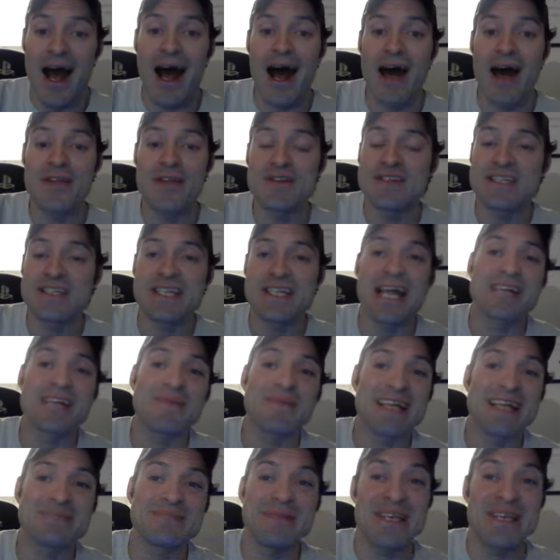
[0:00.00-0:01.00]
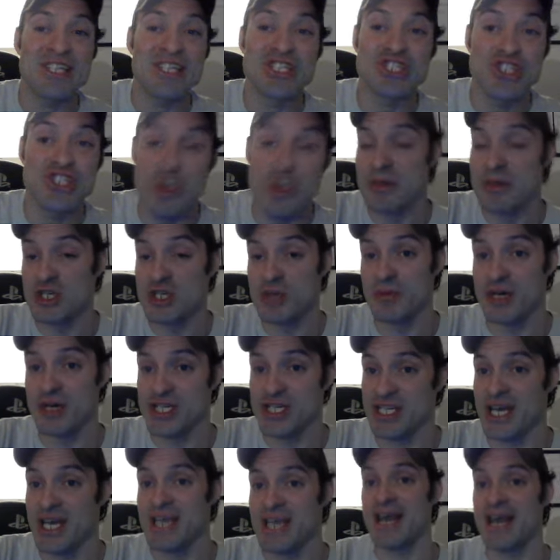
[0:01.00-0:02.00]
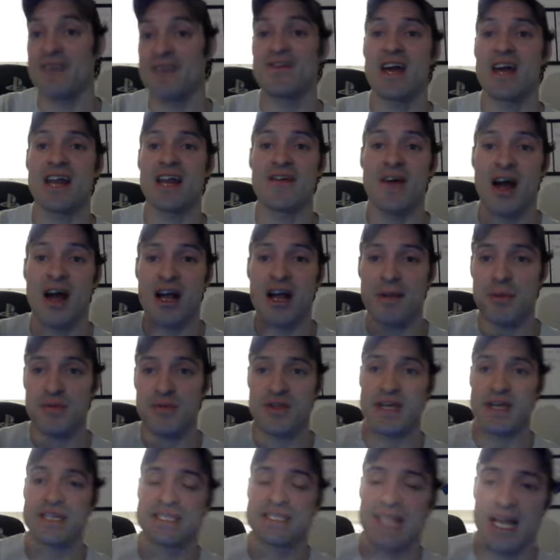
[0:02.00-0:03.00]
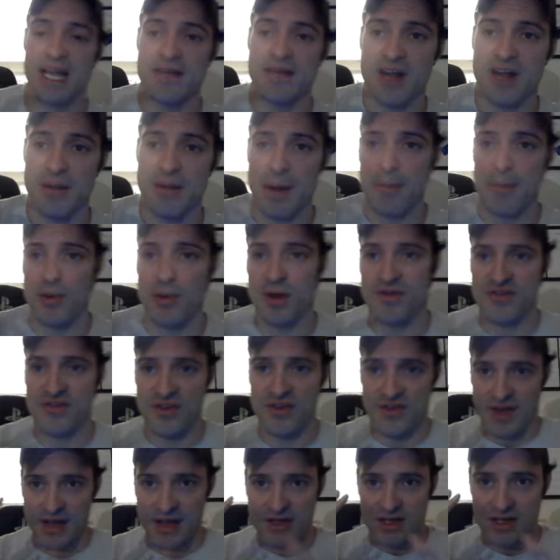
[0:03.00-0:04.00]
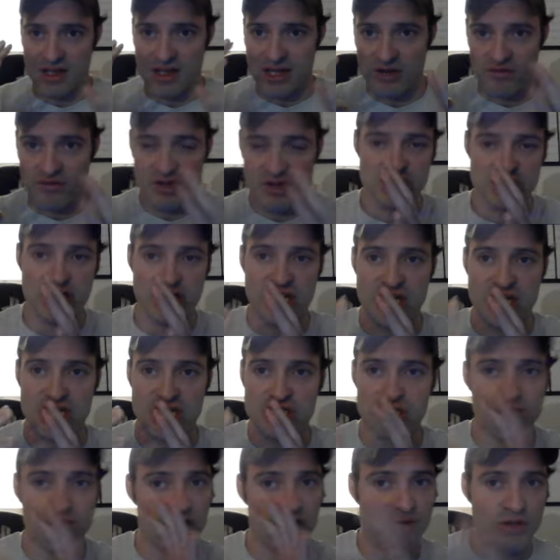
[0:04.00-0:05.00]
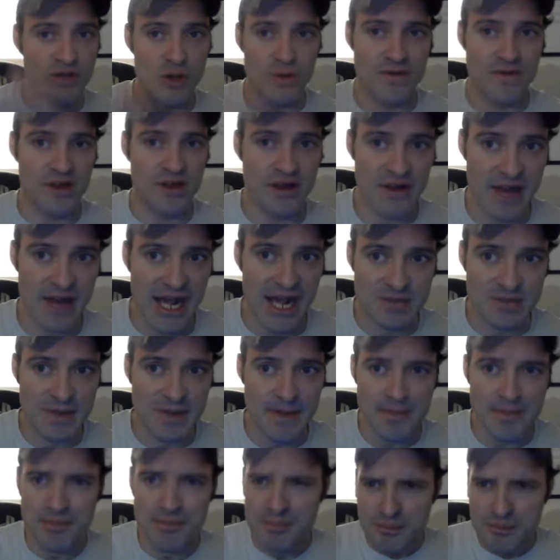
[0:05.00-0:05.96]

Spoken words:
This detachment has me super, super excited. I've got a couple things that I've come up with since I did the initial review of the detachment.